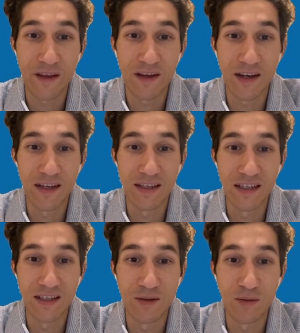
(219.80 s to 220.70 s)
I
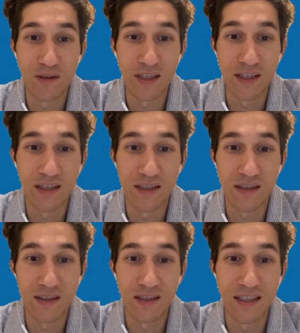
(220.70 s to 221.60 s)
need to take
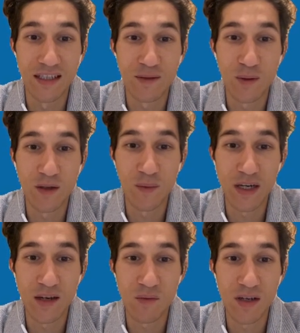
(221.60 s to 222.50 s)
this one
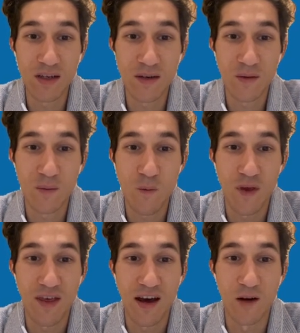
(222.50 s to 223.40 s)
maybe
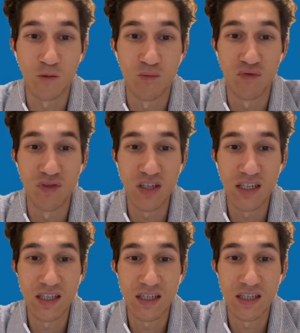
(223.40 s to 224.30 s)
without brick